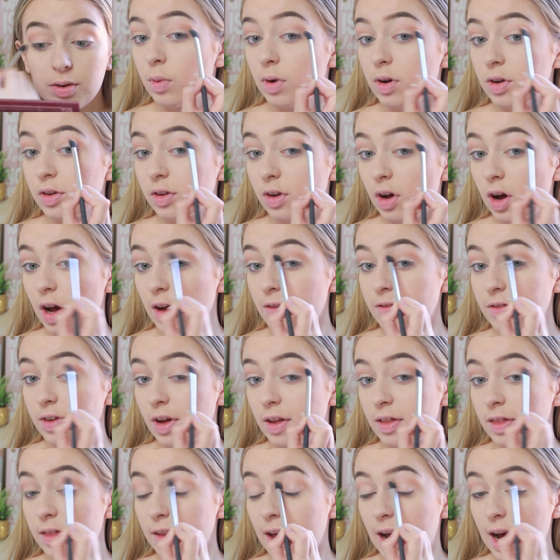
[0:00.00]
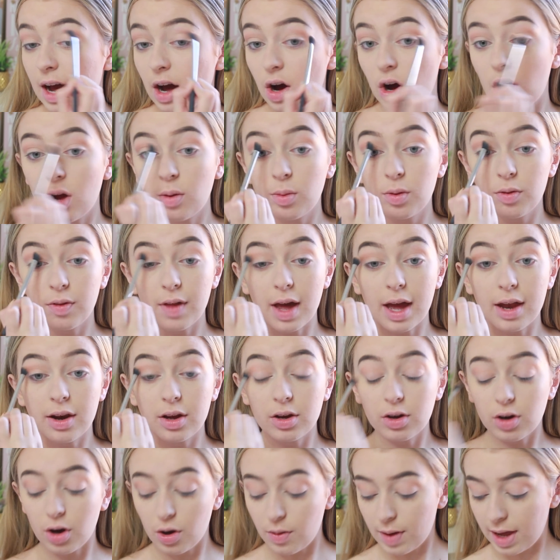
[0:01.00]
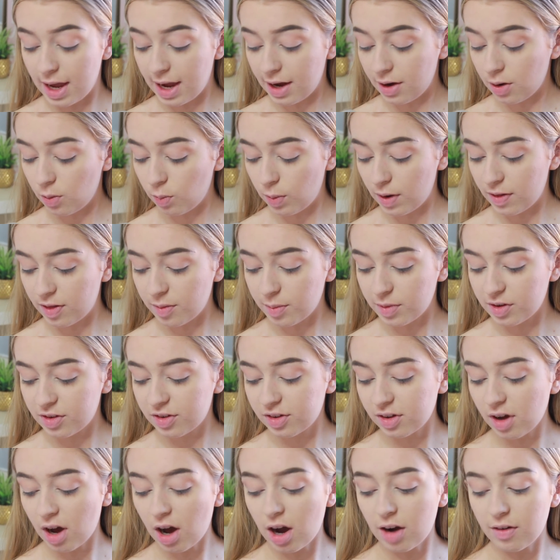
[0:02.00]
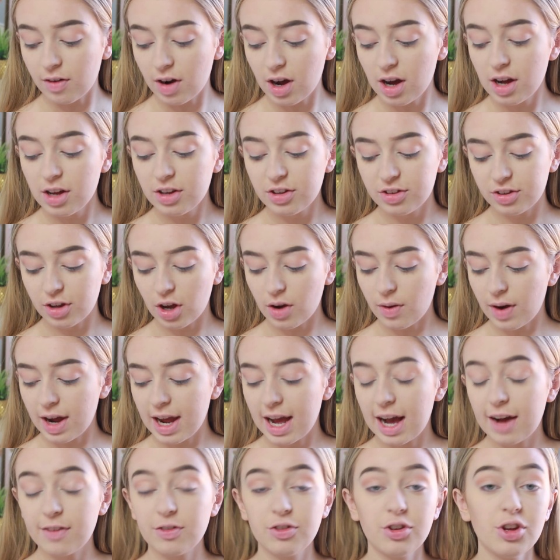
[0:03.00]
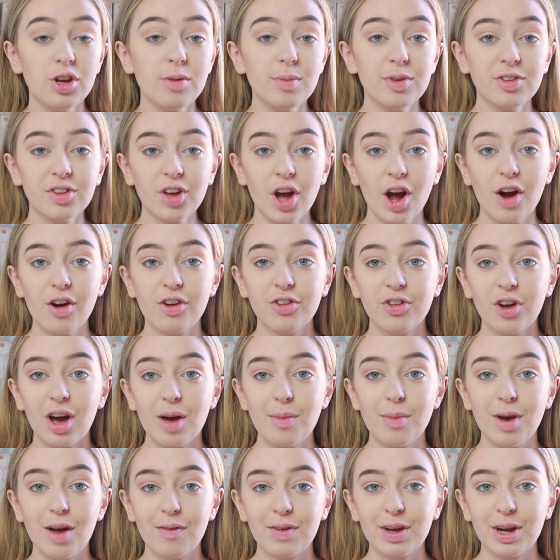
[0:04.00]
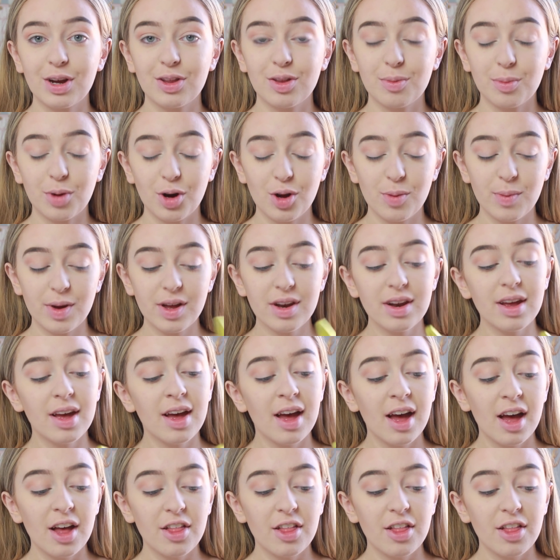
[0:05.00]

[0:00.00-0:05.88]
Once I've done that, I will then go in with mascara. So I have two mascaras that I'm loving at the moment.